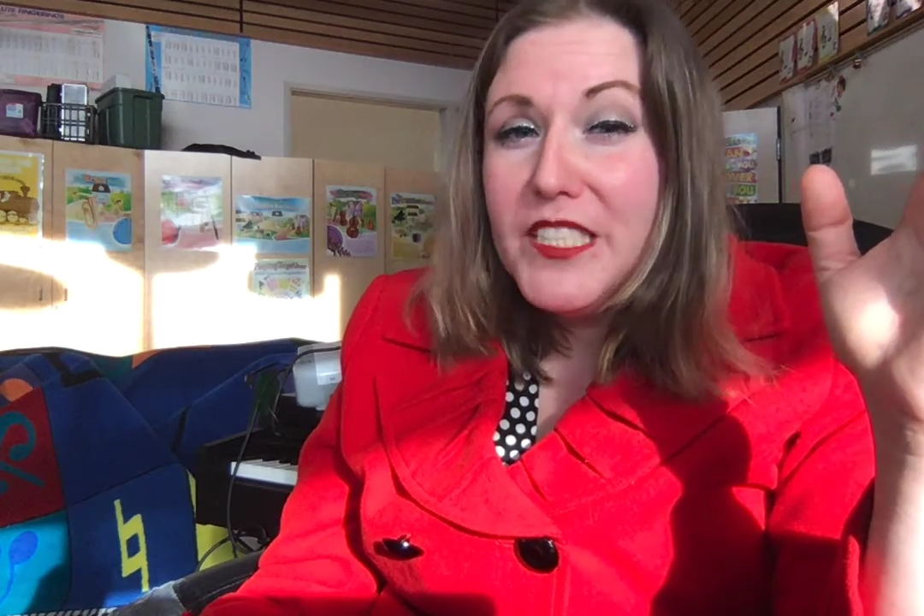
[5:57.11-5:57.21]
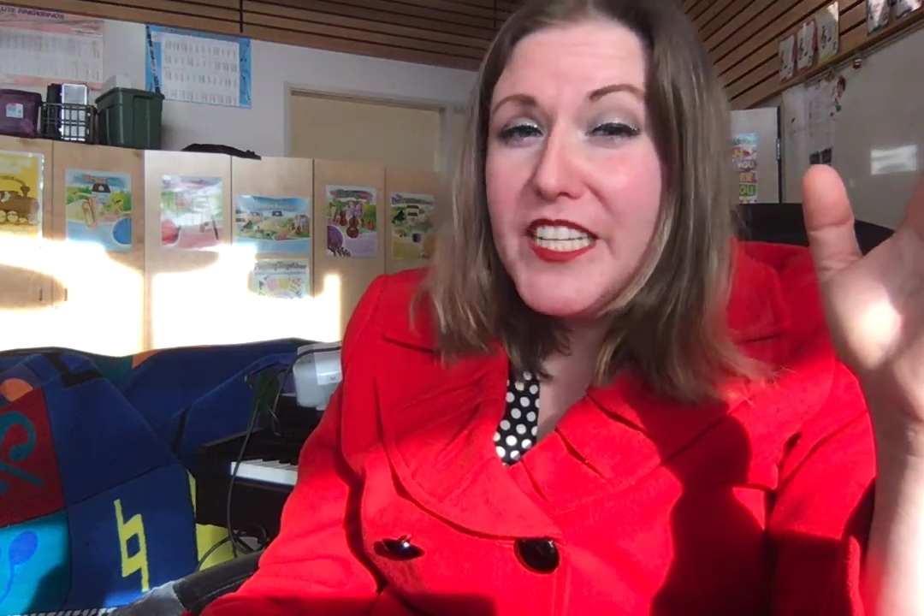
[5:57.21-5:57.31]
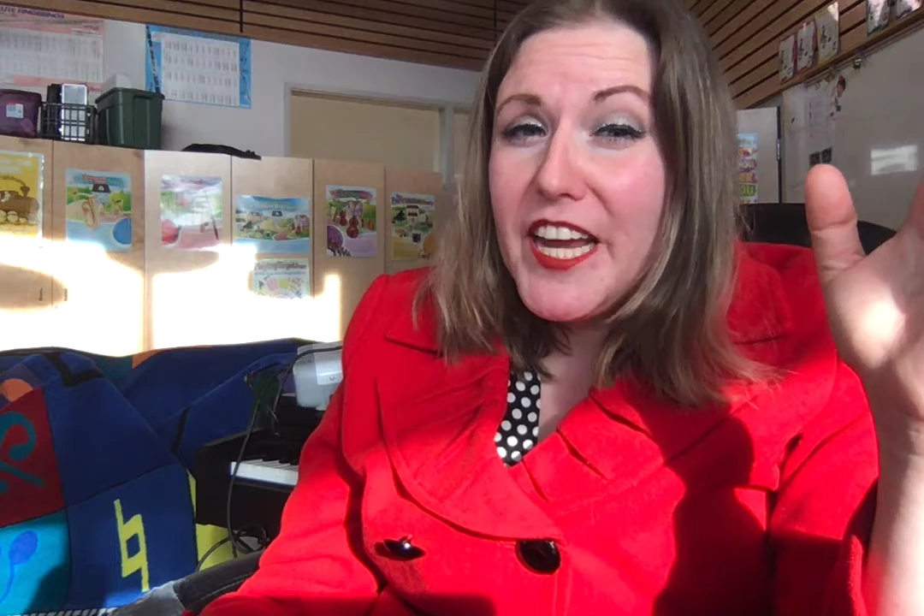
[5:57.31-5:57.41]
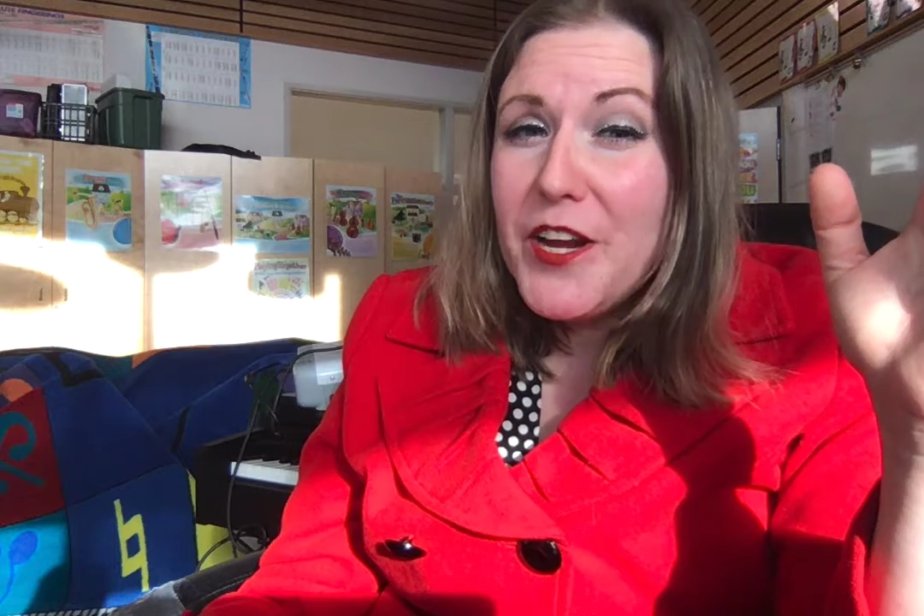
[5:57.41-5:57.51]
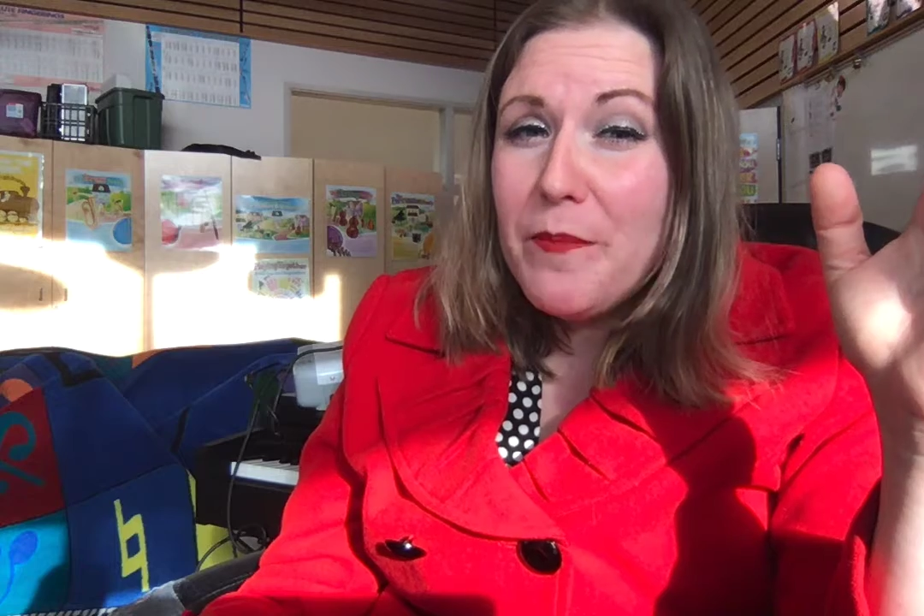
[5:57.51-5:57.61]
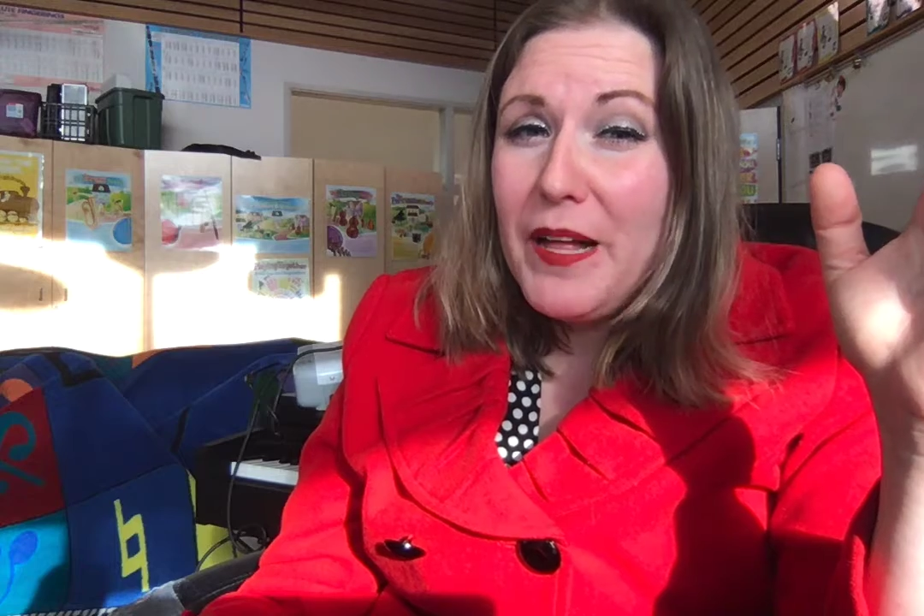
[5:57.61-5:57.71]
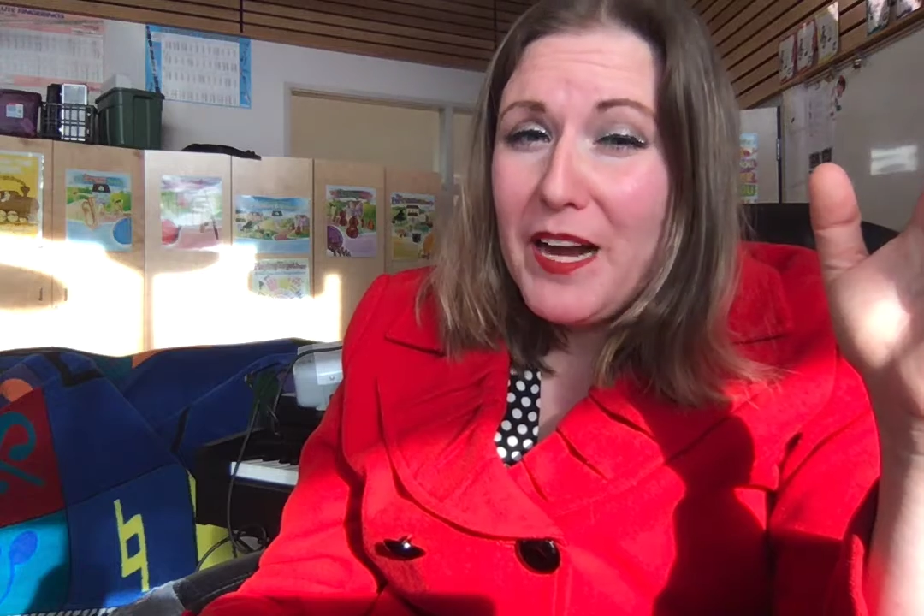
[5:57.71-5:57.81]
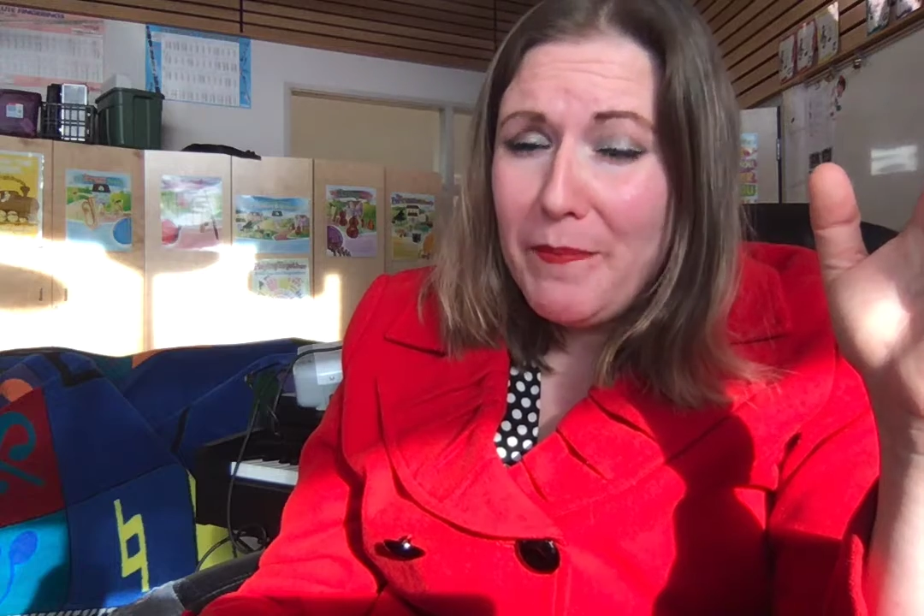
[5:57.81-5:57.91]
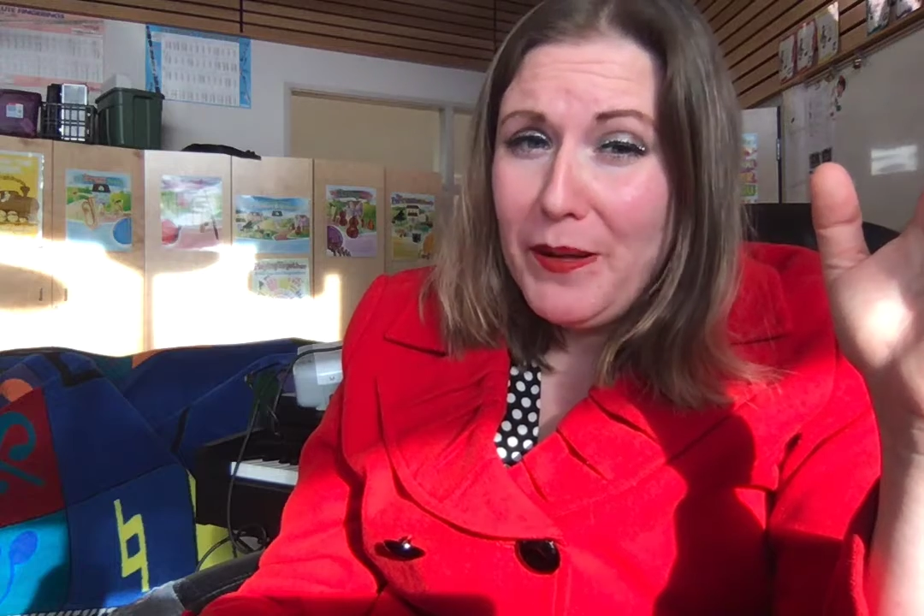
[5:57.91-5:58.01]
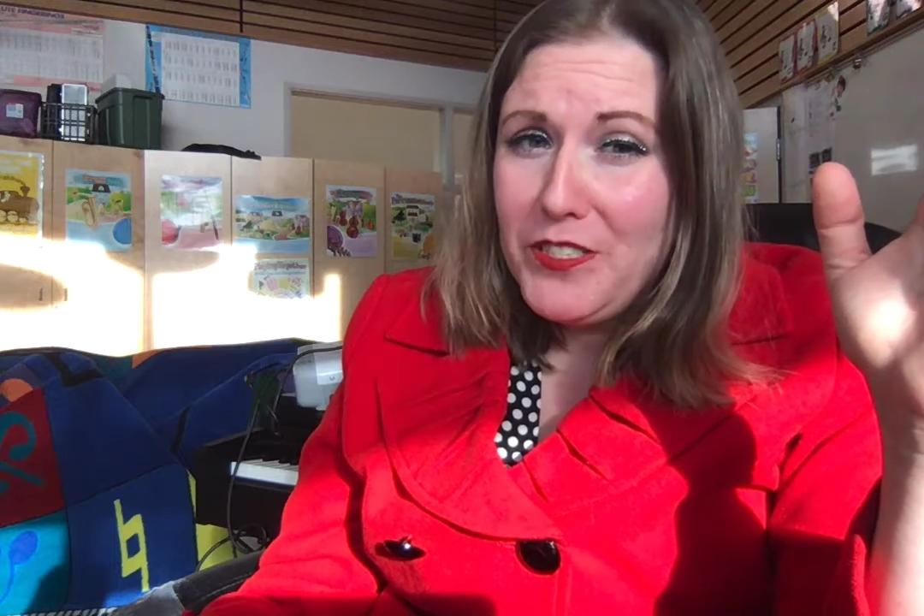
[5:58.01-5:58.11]
to get your
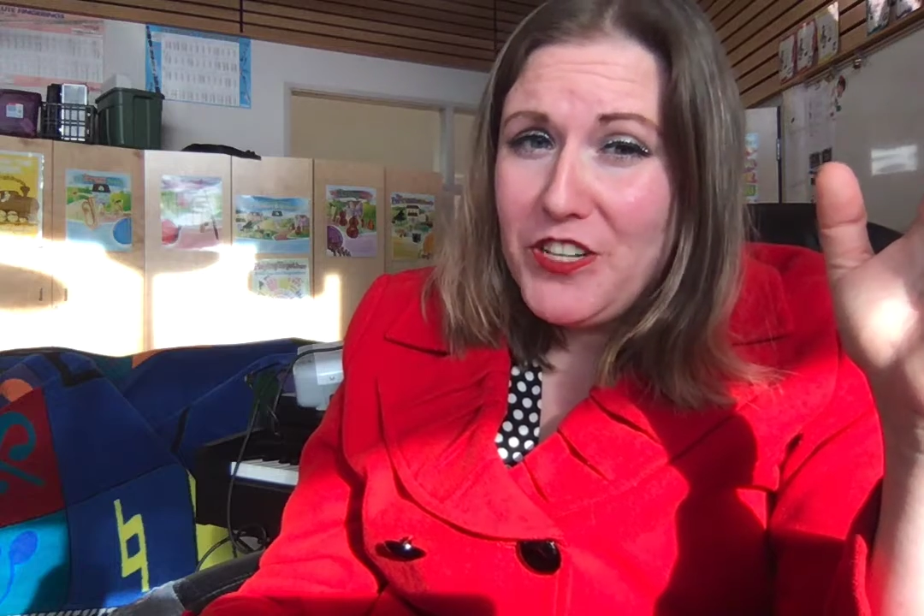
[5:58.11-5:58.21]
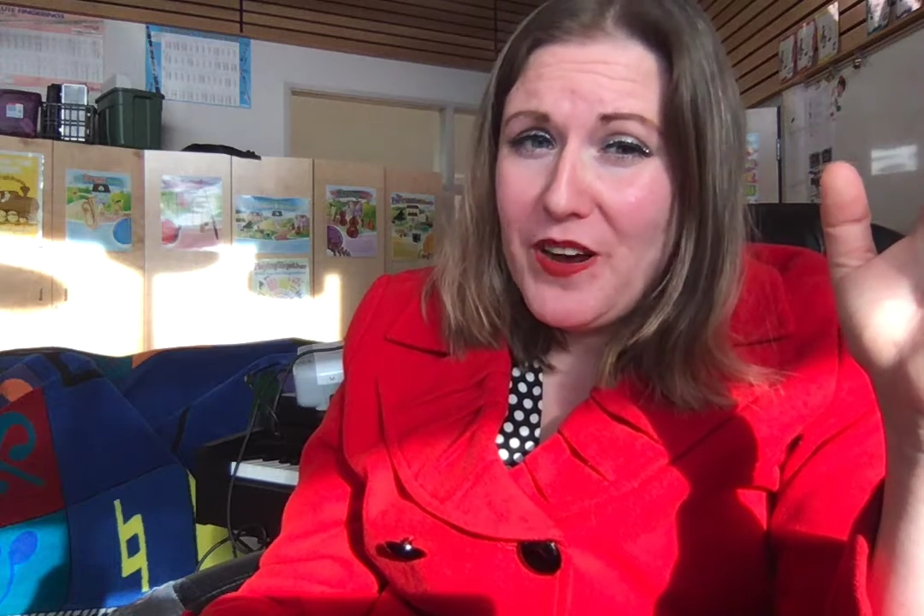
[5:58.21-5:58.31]
black belt,